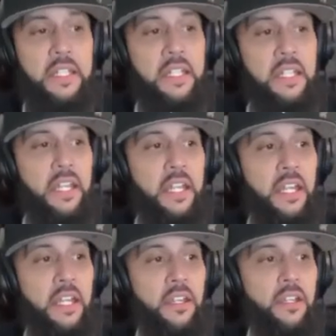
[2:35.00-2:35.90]

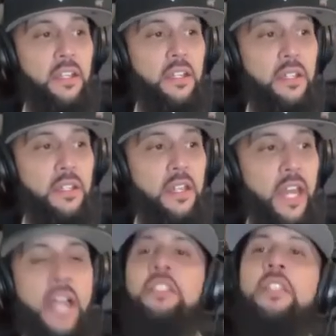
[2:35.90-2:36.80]
It At
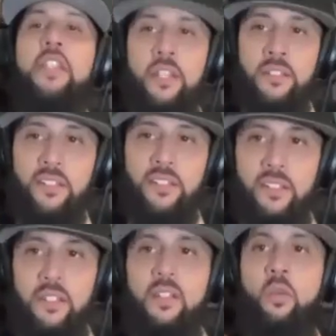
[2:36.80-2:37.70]
the end,
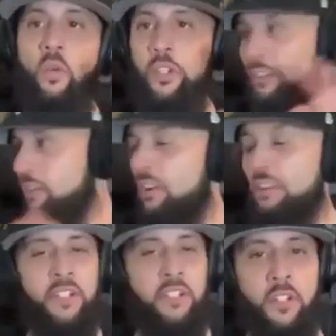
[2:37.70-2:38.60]
when it's all said and
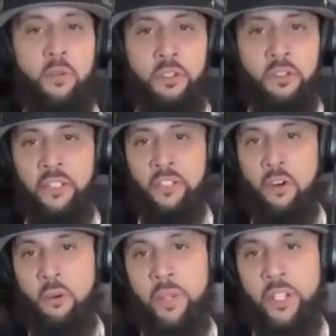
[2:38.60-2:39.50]
done, when you take the whole
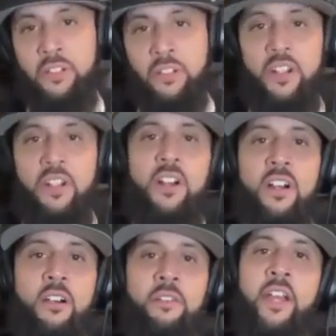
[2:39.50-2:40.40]
picture of
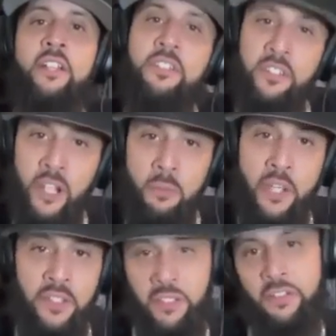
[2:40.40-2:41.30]
Anderson Almonte's
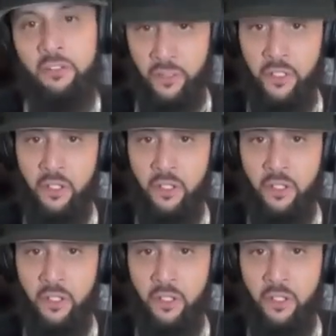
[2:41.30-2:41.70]
career,